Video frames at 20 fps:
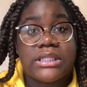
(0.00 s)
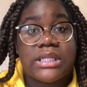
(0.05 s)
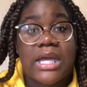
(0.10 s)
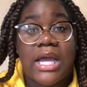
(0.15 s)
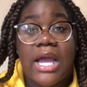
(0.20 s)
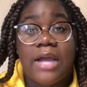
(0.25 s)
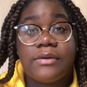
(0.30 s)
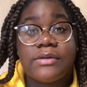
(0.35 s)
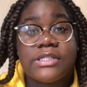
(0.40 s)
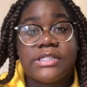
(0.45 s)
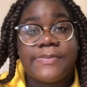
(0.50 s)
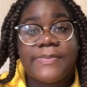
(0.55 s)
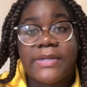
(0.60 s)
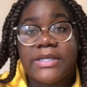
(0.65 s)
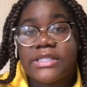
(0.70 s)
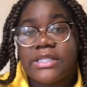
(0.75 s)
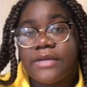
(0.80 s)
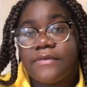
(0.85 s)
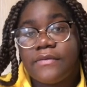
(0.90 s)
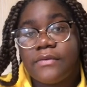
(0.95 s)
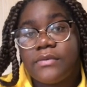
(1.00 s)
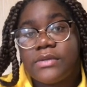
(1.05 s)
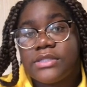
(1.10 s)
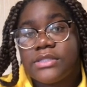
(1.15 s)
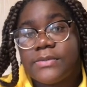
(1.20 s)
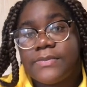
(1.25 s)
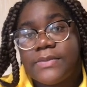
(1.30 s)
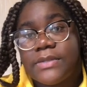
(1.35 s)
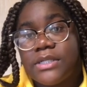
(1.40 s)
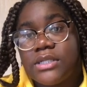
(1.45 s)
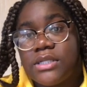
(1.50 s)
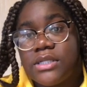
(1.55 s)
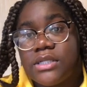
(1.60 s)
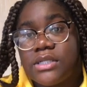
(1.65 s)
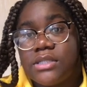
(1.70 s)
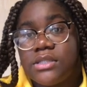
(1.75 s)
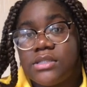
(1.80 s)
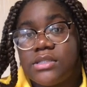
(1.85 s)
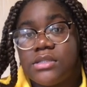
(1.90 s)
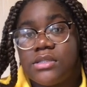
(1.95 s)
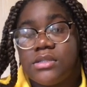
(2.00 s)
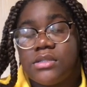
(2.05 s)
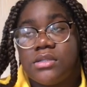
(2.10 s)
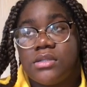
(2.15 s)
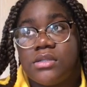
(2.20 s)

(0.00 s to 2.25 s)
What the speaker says: I respect everyone's opinions,